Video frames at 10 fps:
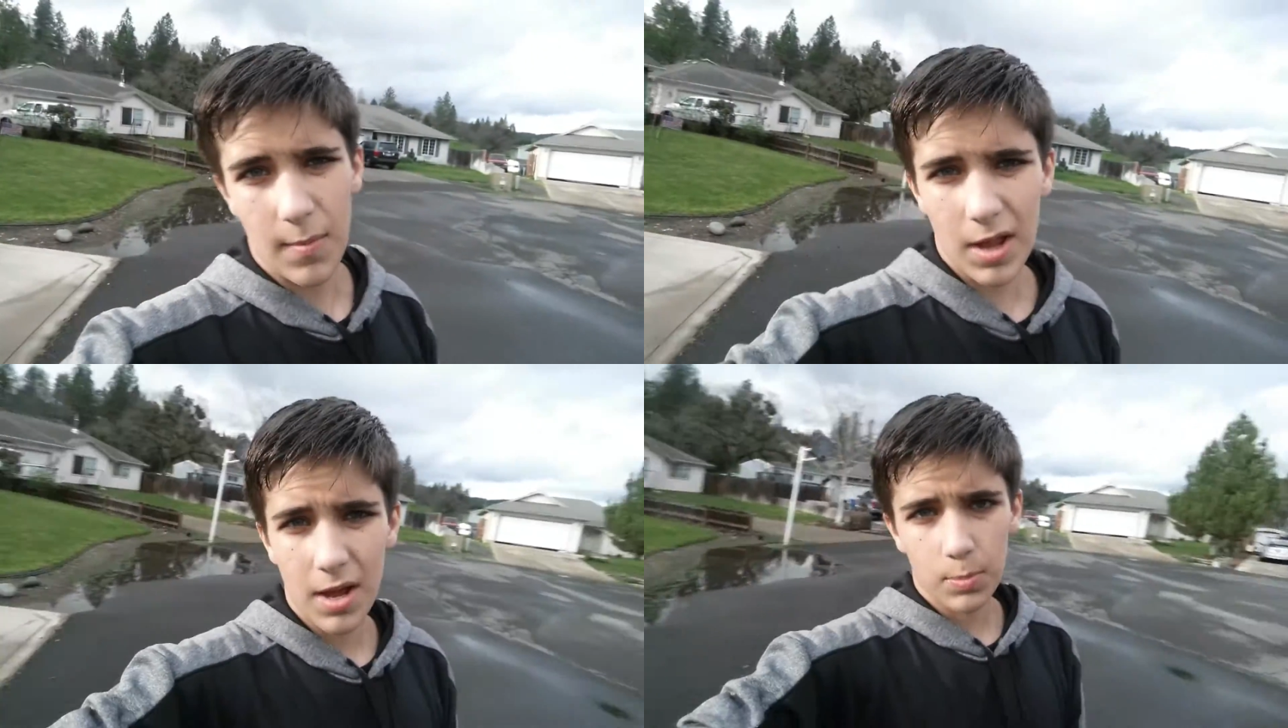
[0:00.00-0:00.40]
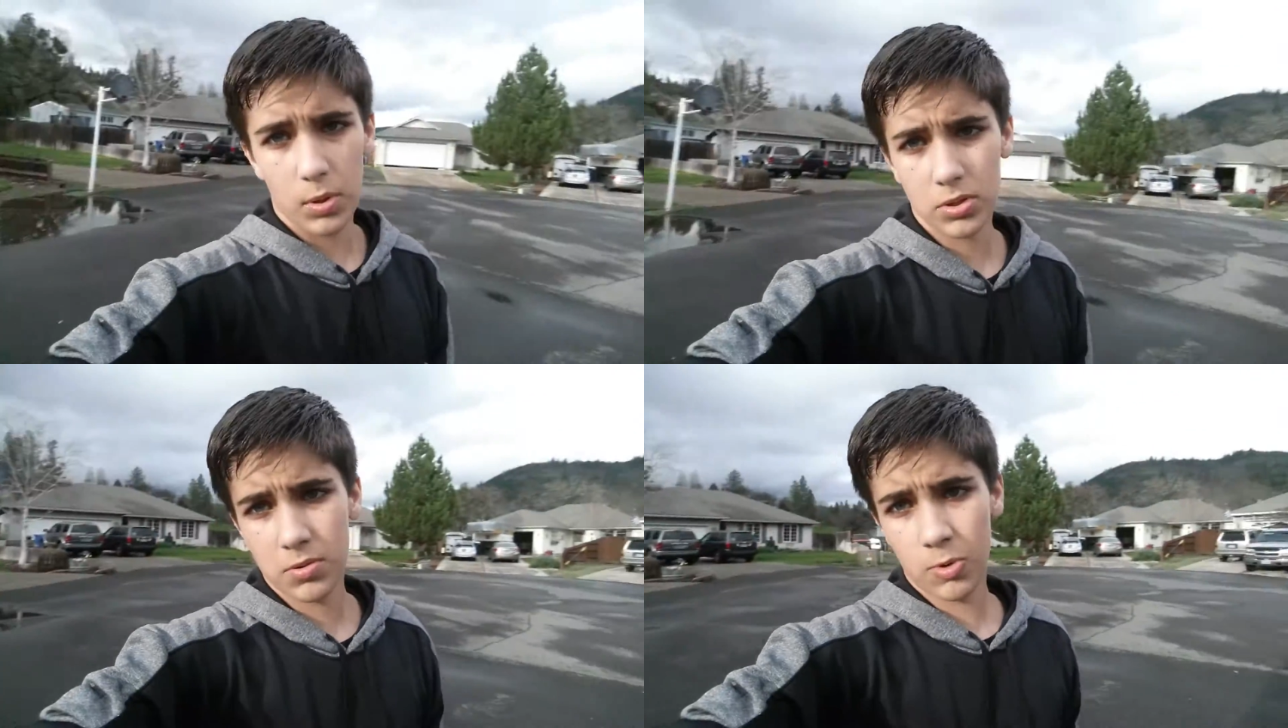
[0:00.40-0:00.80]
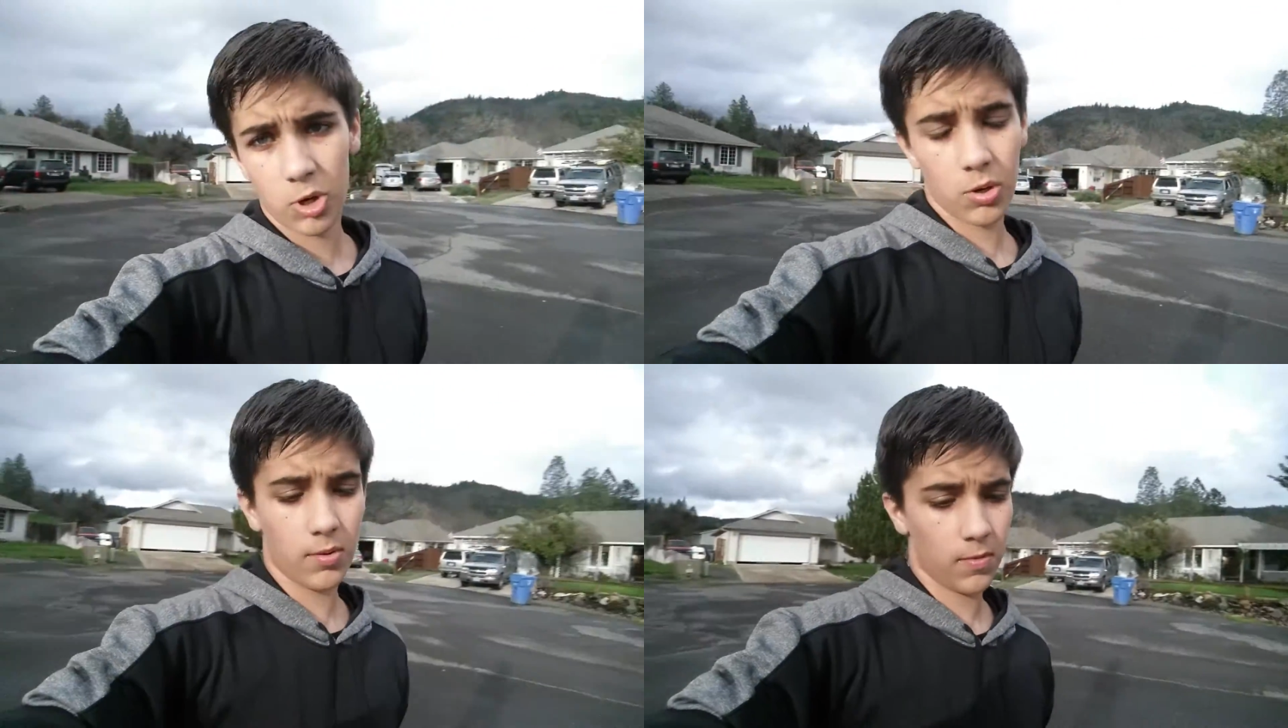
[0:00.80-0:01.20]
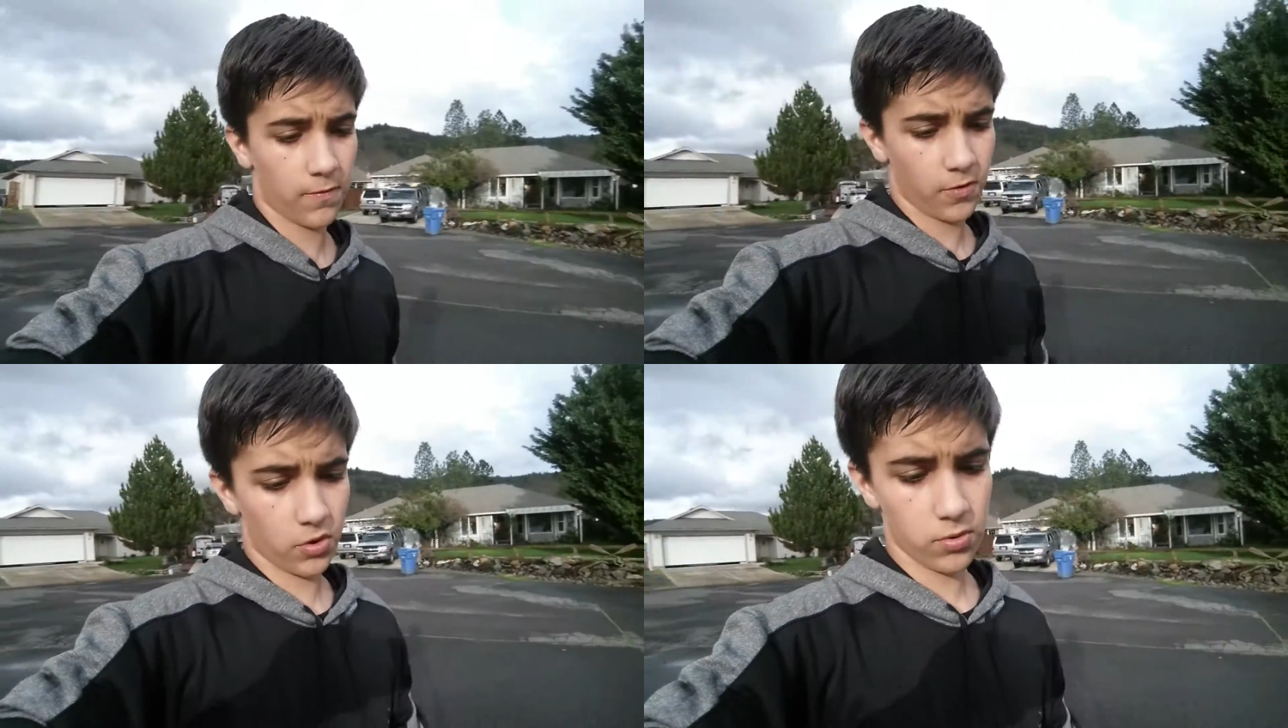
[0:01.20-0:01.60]
I might upload tomorrow on
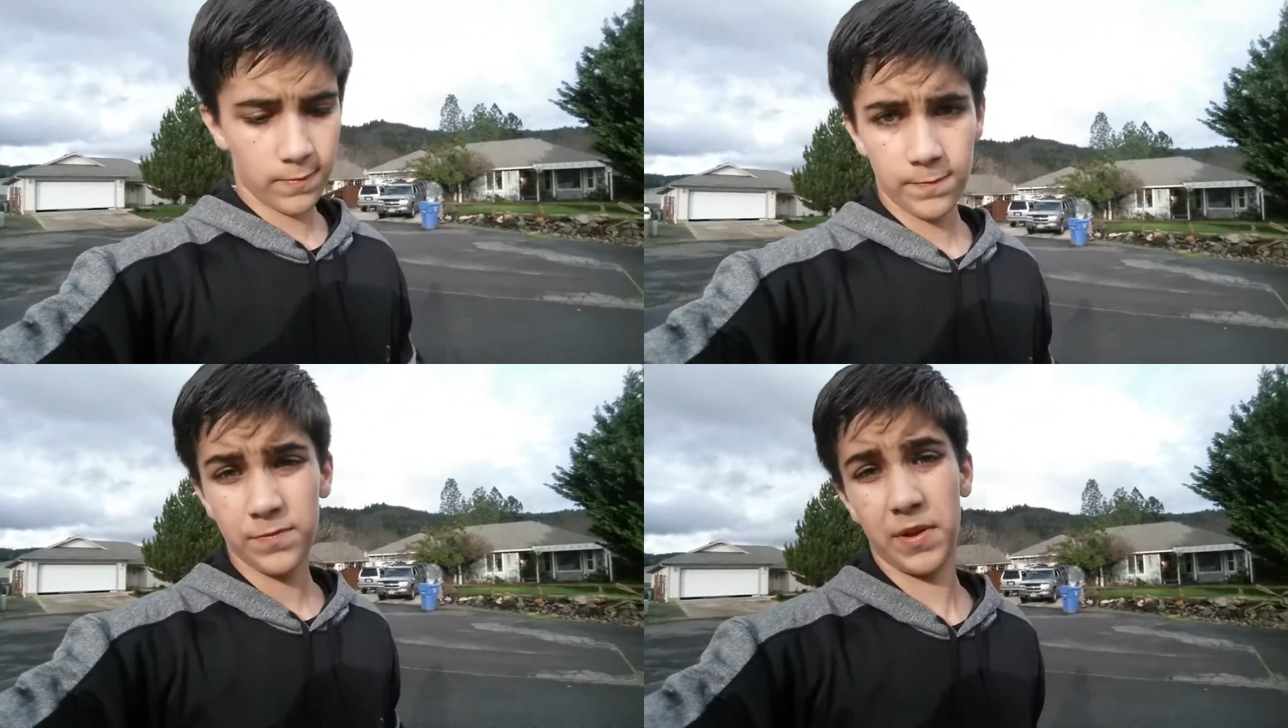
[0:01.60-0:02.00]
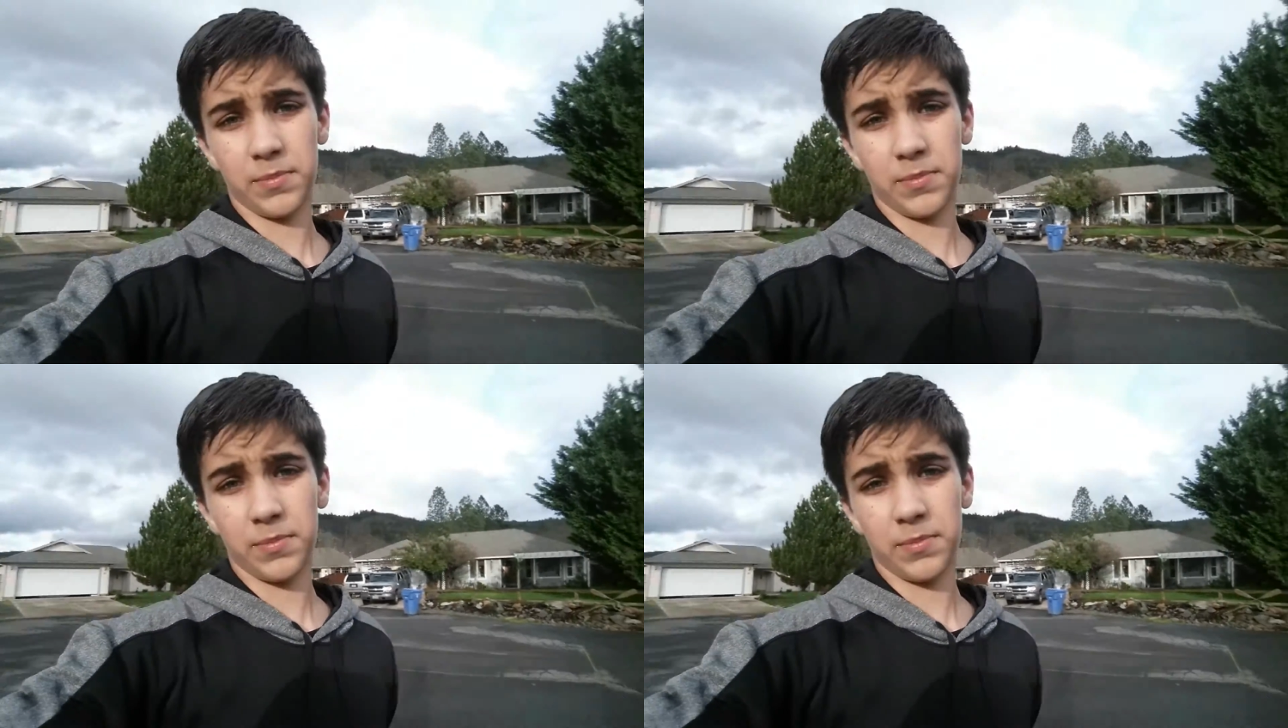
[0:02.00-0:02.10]
my phone.